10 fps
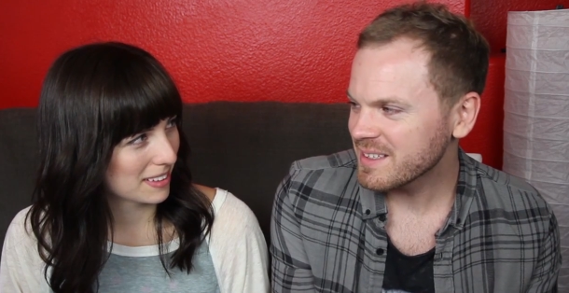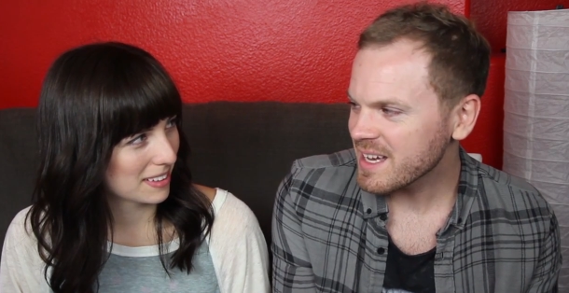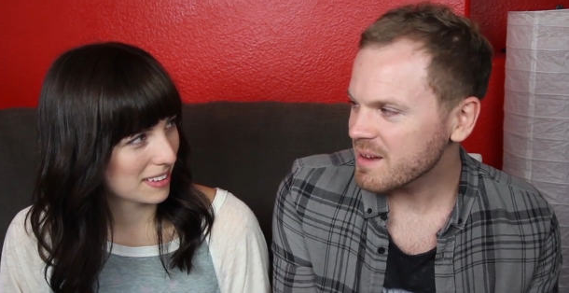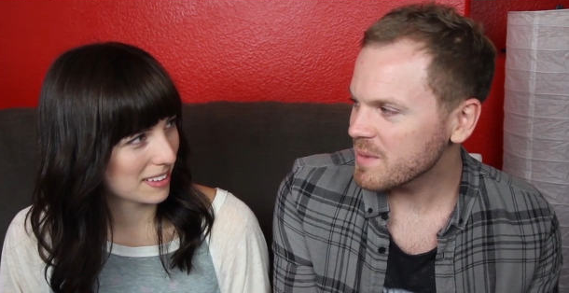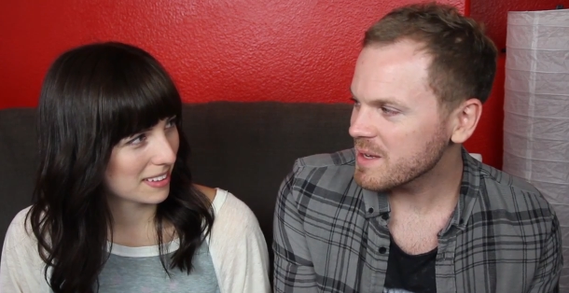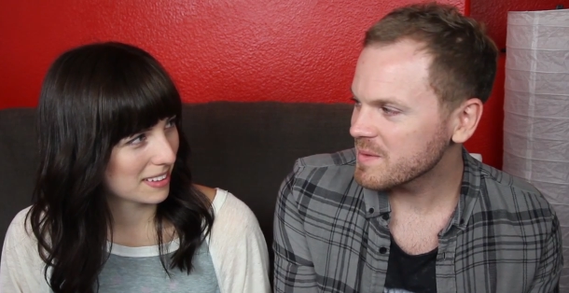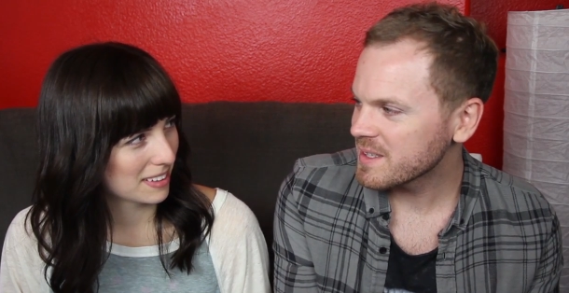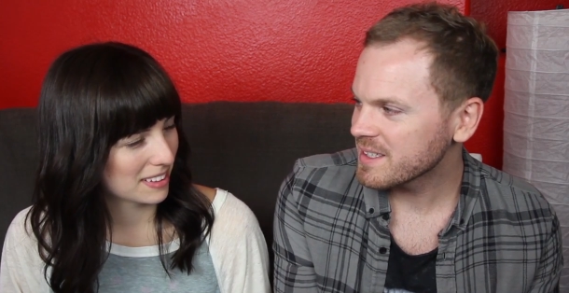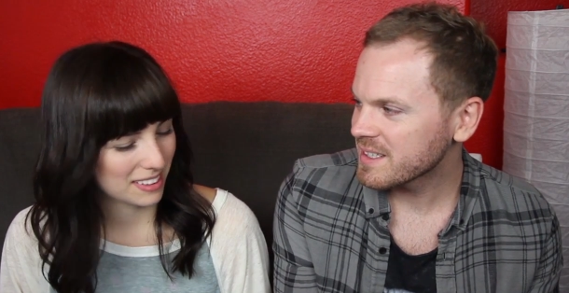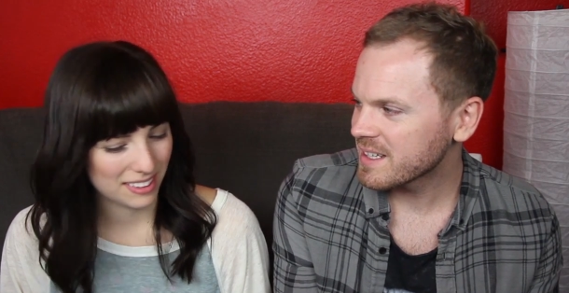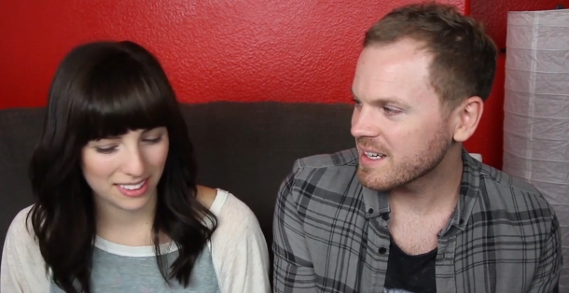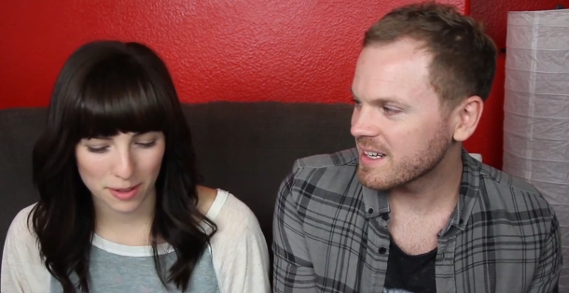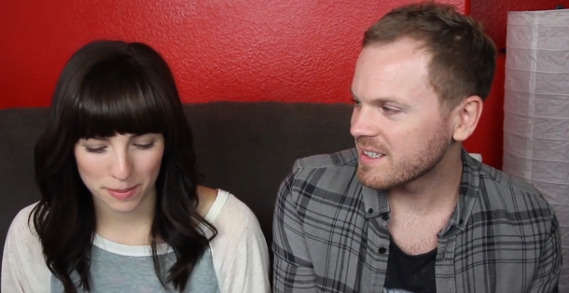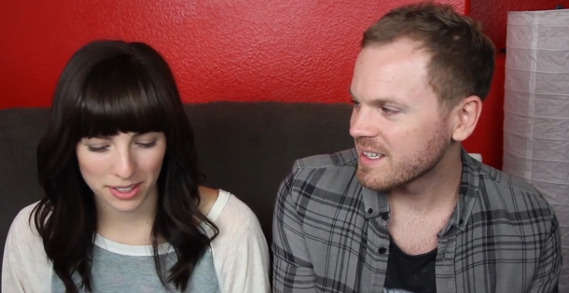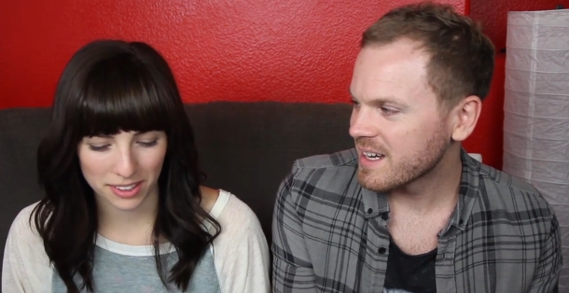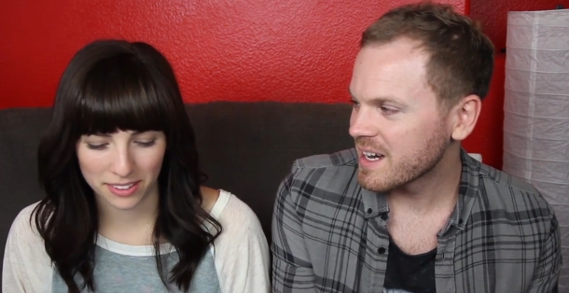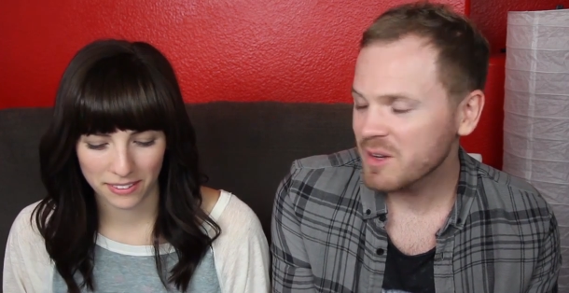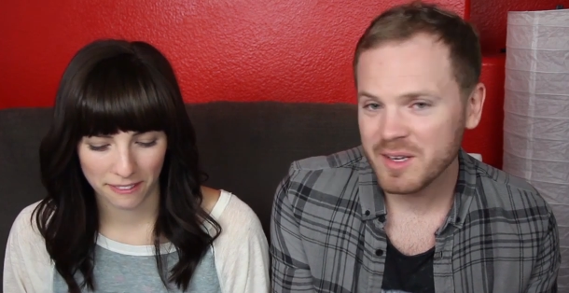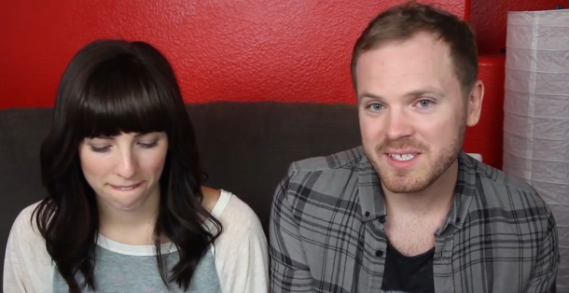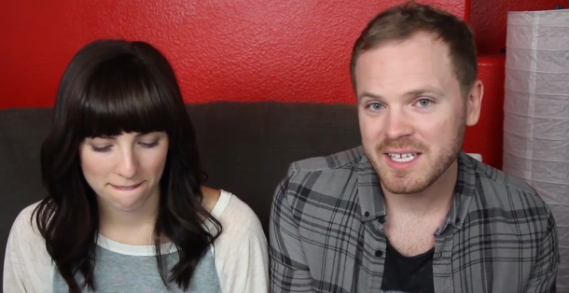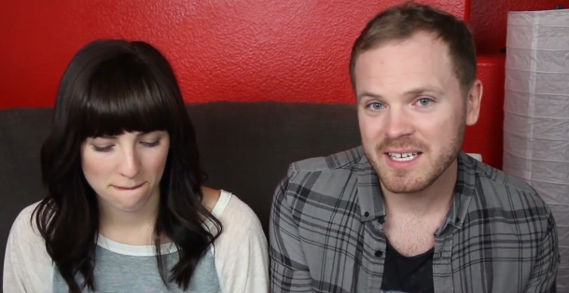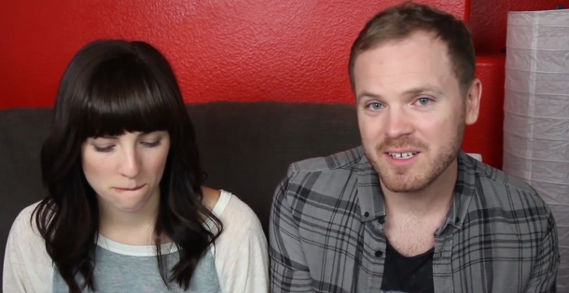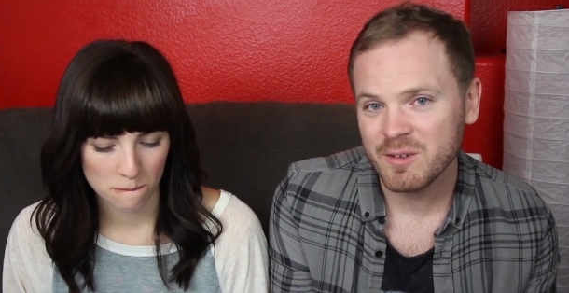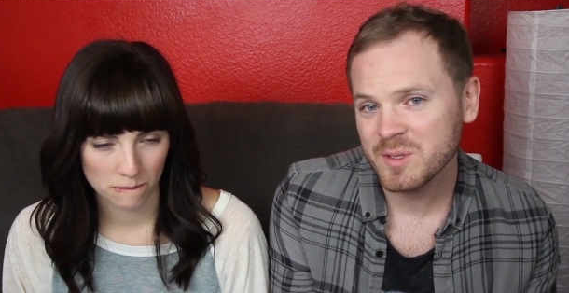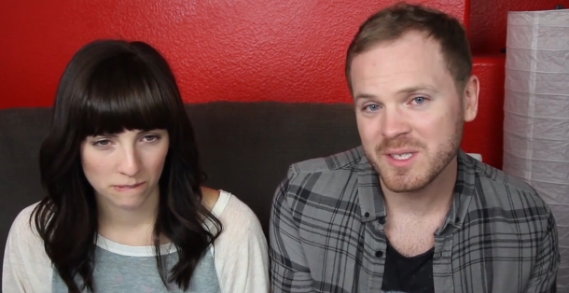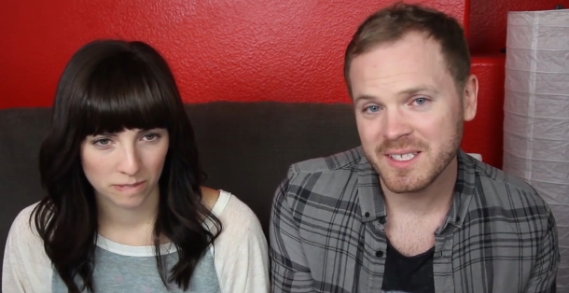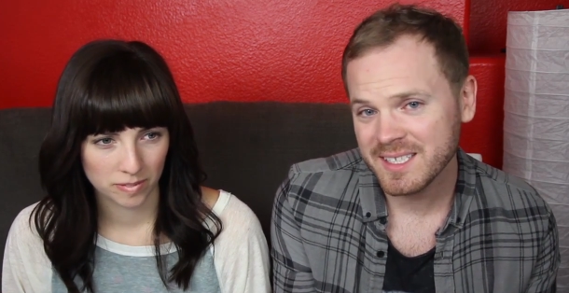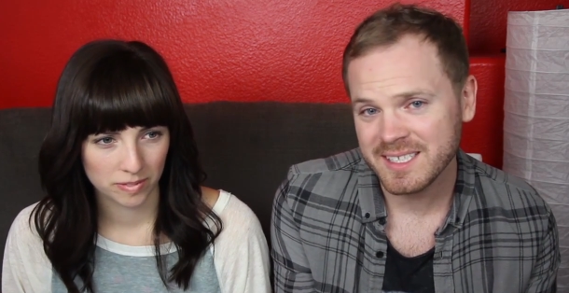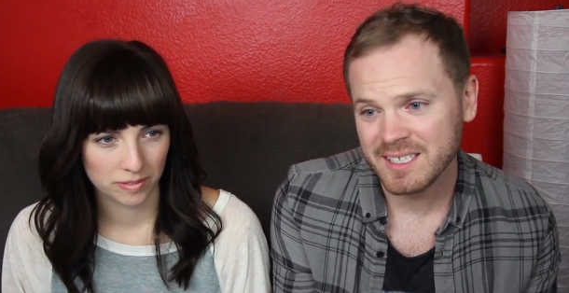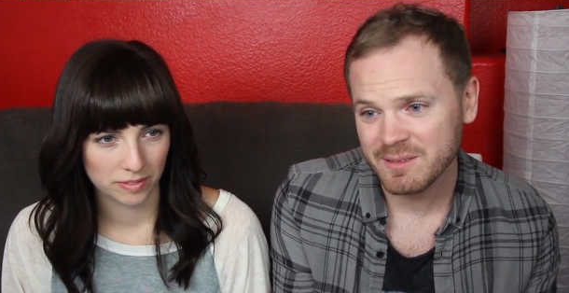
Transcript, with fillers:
Speaker 1: Yeah, maybe. Not me. I know how to say como se dice,